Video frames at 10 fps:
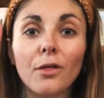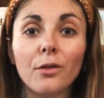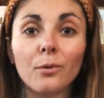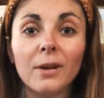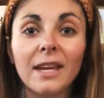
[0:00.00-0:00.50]

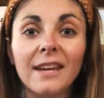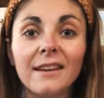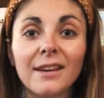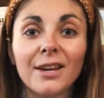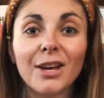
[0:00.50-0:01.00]
Three,
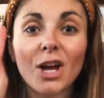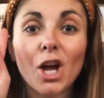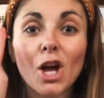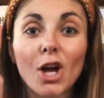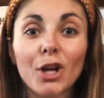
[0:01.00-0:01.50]

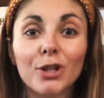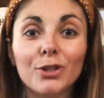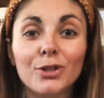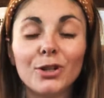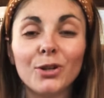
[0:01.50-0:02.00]

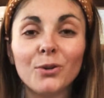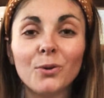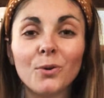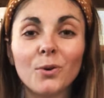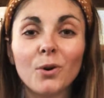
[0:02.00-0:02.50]
2,
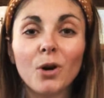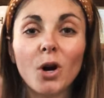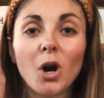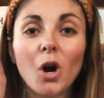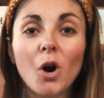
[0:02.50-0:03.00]

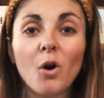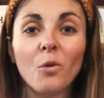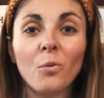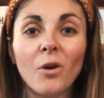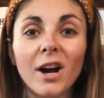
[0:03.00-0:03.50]

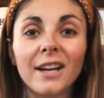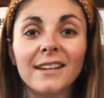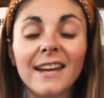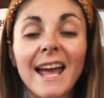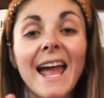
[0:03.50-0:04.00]

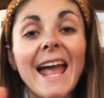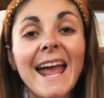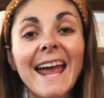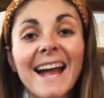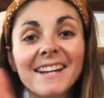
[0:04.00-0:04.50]
1,
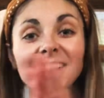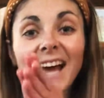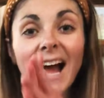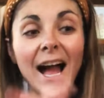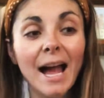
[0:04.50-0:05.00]
and
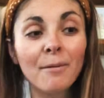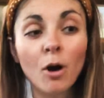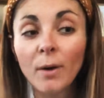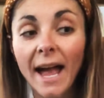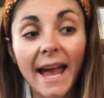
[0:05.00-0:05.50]
time.
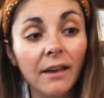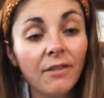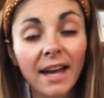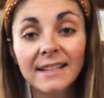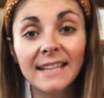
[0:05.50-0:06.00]
Okay,
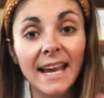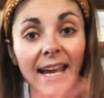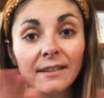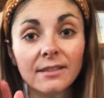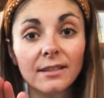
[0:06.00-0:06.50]
that is
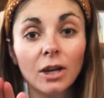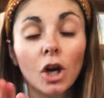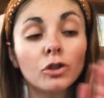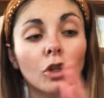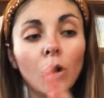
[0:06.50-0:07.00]
it.
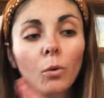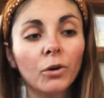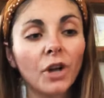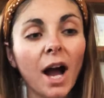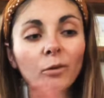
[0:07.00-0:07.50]
So
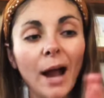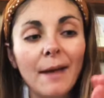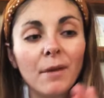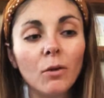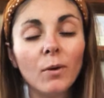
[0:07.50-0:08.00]
we're not
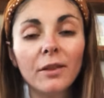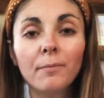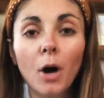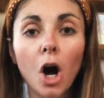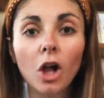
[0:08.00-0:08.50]
rhyming with
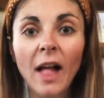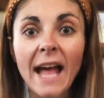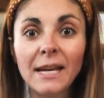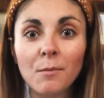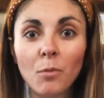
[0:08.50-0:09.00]
ball
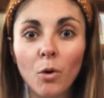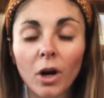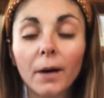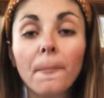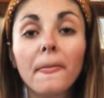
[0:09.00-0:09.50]

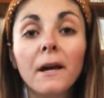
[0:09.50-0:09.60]
anymore.